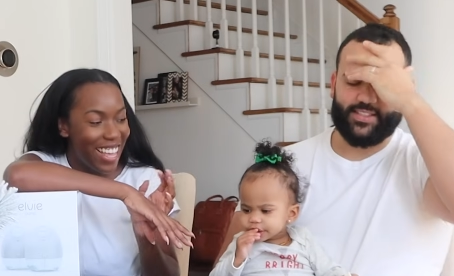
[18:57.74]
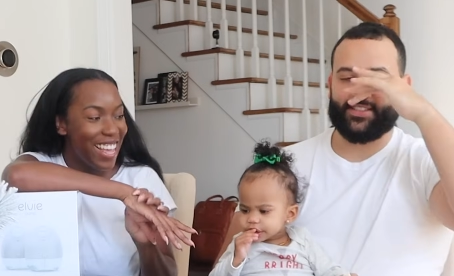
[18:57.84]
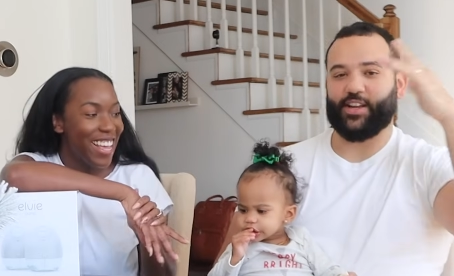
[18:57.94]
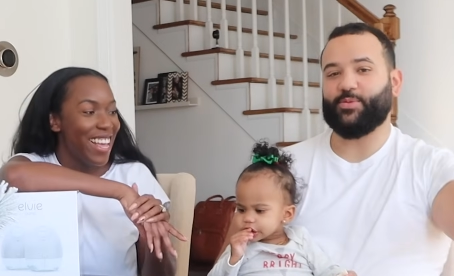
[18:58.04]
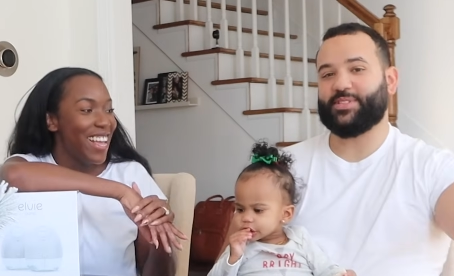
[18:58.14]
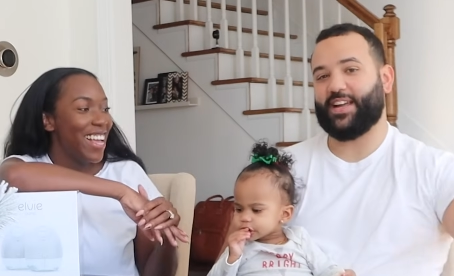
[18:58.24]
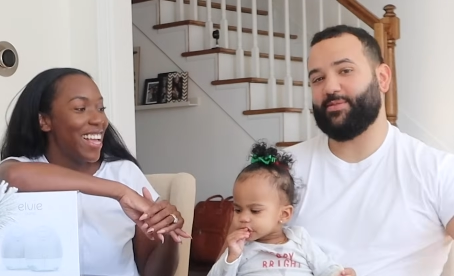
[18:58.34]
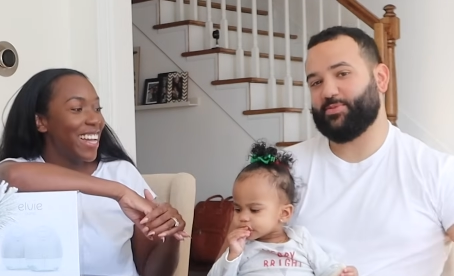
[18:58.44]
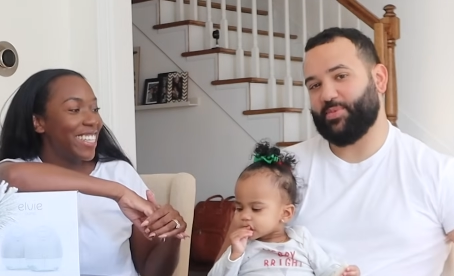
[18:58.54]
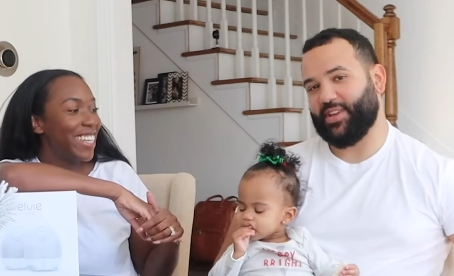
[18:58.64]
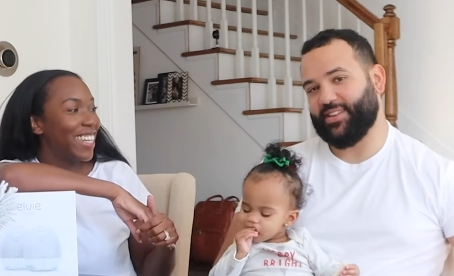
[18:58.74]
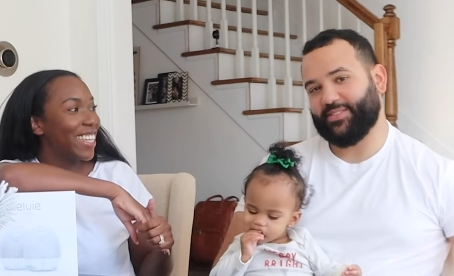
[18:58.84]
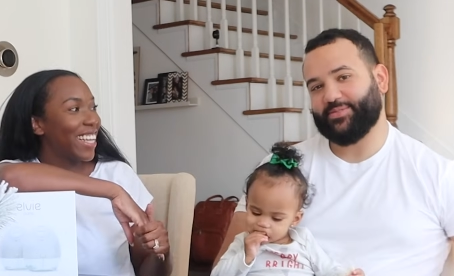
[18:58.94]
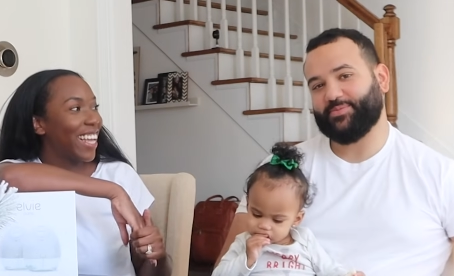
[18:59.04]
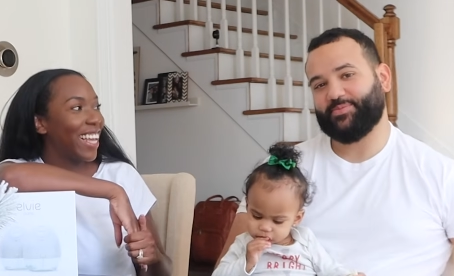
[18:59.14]
Speaker 1: Sometimes me.
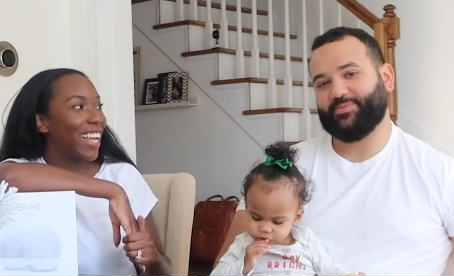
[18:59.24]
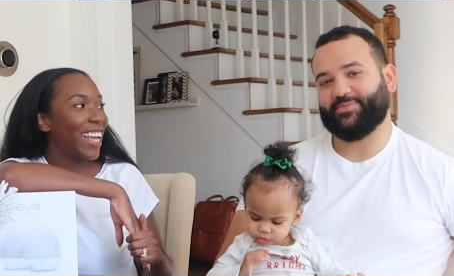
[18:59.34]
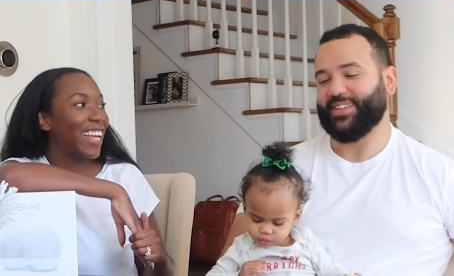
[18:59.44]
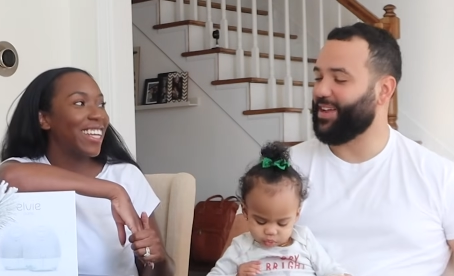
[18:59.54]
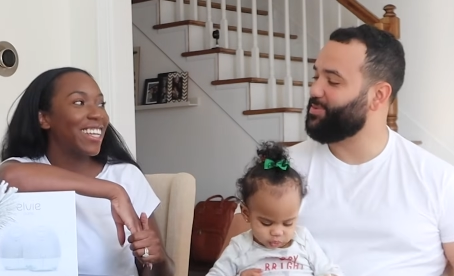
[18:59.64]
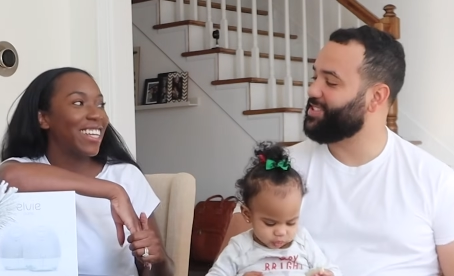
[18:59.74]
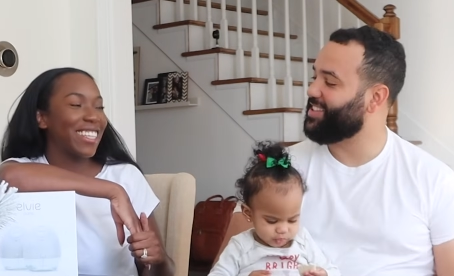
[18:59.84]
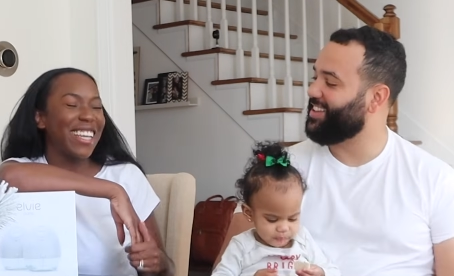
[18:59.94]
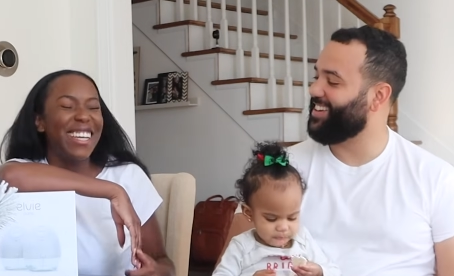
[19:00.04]
No, I'm just.